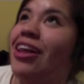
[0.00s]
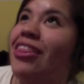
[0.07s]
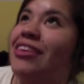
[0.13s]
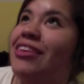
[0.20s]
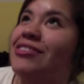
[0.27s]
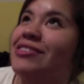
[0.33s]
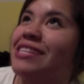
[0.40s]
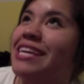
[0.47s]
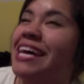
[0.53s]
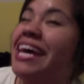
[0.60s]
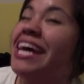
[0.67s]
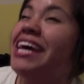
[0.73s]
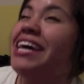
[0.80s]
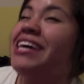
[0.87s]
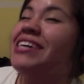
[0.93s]
this one.
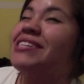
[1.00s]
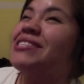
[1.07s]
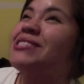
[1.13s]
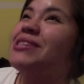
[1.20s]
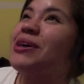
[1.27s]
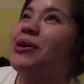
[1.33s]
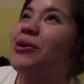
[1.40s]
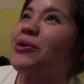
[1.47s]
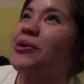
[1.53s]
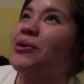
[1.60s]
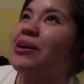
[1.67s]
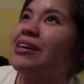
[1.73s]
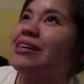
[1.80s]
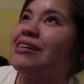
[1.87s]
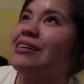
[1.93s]
So
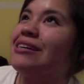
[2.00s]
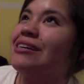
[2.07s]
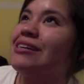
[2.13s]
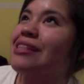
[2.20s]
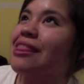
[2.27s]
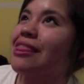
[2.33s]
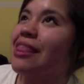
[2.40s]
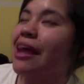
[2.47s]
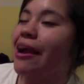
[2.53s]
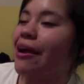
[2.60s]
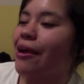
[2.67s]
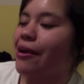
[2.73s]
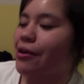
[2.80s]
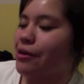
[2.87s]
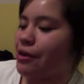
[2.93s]

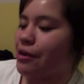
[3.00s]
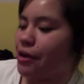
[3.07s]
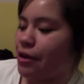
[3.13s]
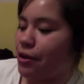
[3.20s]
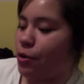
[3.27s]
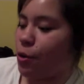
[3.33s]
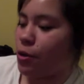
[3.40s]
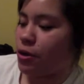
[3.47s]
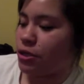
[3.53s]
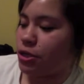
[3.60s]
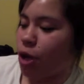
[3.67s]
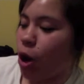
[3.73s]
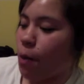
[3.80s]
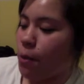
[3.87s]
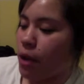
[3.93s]
in order
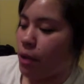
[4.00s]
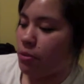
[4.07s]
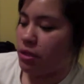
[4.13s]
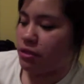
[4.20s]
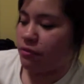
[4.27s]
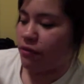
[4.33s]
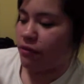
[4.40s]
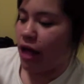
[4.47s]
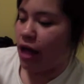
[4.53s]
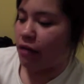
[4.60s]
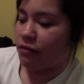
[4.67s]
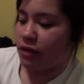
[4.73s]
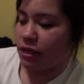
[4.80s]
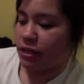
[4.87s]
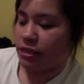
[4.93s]
to open up this
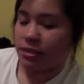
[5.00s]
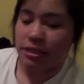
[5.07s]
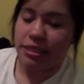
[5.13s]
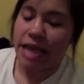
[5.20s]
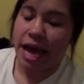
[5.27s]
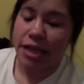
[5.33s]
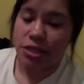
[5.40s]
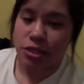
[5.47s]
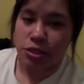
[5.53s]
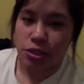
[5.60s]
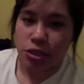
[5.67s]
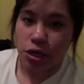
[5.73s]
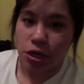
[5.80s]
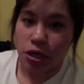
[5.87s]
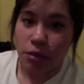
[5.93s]
valve, it is attached to
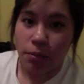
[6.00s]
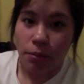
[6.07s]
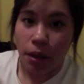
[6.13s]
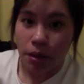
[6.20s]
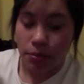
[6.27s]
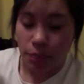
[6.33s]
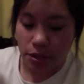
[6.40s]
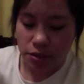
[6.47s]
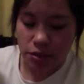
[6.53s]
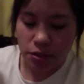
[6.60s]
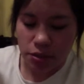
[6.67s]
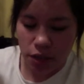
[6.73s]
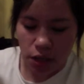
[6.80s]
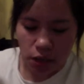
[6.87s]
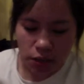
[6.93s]
certain
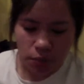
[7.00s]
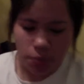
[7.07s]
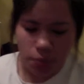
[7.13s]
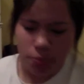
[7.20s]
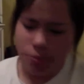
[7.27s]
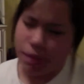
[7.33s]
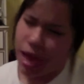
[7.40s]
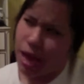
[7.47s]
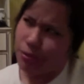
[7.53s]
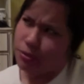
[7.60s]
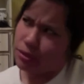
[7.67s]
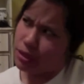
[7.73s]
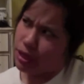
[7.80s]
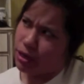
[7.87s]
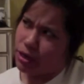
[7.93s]
muscles called
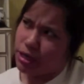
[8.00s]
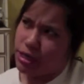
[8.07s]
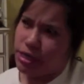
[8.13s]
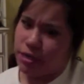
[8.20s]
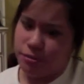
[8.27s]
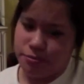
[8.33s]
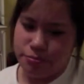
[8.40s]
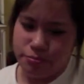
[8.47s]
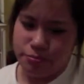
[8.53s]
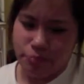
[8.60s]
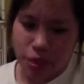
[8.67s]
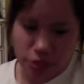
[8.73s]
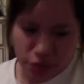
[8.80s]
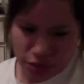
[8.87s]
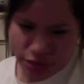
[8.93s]
papillary
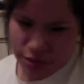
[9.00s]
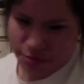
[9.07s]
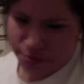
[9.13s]
muscles.